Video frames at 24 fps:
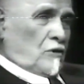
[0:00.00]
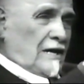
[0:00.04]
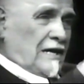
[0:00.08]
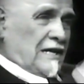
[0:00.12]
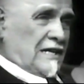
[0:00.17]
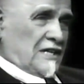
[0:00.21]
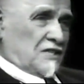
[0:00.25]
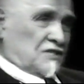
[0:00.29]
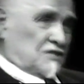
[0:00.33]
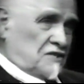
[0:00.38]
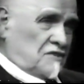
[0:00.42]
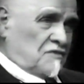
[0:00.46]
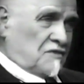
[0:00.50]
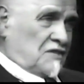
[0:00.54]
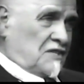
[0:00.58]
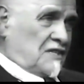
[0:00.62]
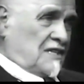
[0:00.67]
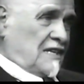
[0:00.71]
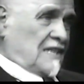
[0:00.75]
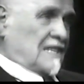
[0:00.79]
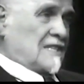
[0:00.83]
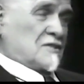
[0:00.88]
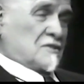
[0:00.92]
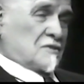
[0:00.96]
all
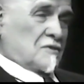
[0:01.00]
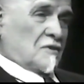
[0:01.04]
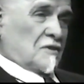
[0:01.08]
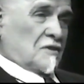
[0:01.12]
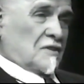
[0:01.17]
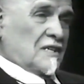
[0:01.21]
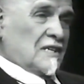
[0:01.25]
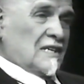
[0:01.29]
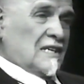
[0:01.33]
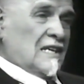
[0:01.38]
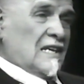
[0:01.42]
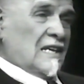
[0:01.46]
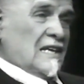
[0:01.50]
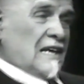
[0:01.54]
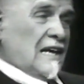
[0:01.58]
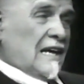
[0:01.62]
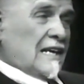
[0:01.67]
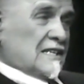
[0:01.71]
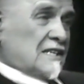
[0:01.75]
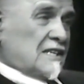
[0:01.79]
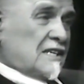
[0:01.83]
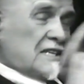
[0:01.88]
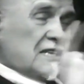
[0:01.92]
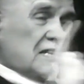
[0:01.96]
aggressivity and so on.
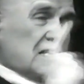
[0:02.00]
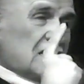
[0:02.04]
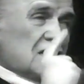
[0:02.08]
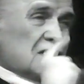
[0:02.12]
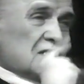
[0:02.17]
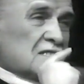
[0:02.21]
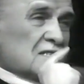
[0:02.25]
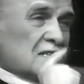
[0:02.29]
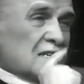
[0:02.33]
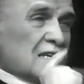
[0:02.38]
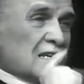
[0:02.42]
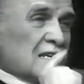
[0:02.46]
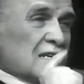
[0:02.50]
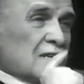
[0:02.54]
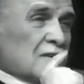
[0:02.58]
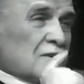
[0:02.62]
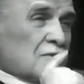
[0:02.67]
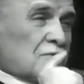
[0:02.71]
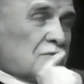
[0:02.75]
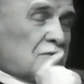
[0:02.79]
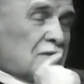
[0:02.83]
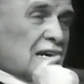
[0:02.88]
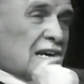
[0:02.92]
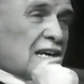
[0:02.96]
And here is
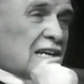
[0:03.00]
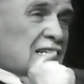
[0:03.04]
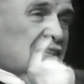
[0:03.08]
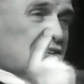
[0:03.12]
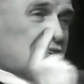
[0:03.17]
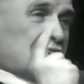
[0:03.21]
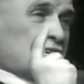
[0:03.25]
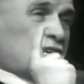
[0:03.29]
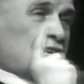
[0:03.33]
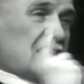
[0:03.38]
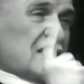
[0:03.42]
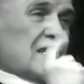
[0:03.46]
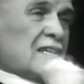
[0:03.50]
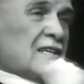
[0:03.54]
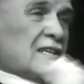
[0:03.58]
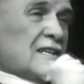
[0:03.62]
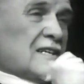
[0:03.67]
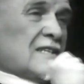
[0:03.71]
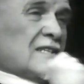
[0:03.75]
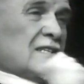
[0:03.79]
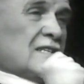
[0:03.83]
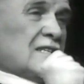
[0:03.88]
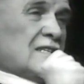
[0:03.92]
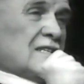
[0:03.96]
very
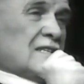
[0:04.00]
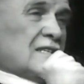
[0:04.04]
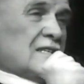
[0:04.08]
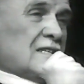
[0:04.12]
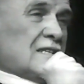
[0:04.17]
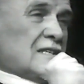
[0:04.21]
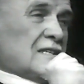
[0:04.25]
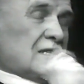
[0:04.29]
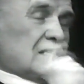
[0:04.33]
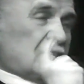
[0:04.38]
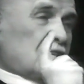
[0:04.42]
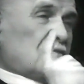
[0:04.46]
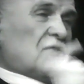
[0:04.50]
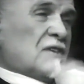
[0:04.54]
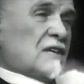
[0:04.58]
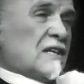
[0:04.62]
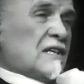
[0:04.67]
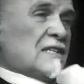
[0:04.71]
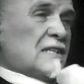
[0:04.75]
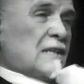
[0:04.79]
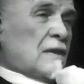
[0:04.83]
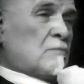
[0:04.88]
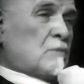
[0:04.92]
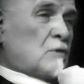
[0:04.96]
clear
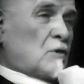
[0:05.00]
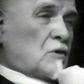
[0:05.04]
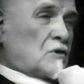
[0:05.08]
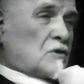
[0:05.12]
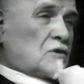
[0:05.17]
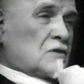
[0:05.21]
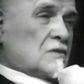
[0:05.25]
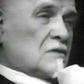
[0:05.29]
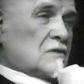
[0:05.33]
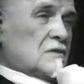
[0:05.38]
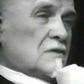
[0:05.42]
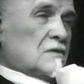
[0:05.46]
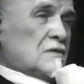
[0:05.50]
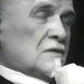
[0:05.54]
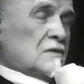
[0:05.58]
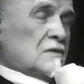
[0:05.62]
different approach.